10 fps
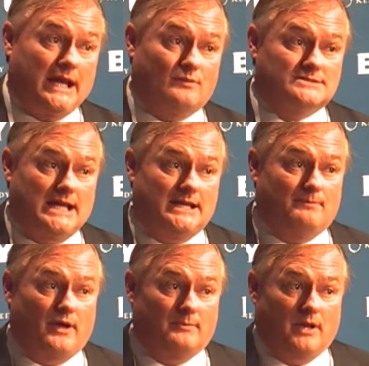I was lined up
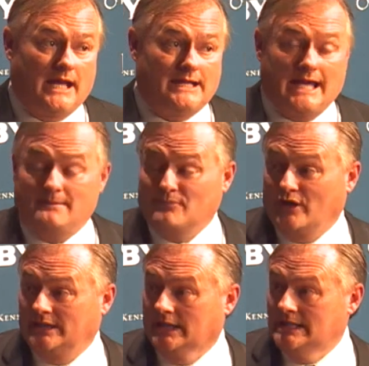on a blind date and
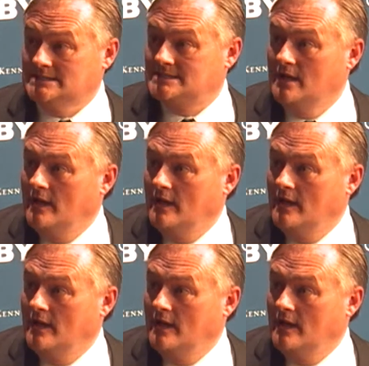married Liz.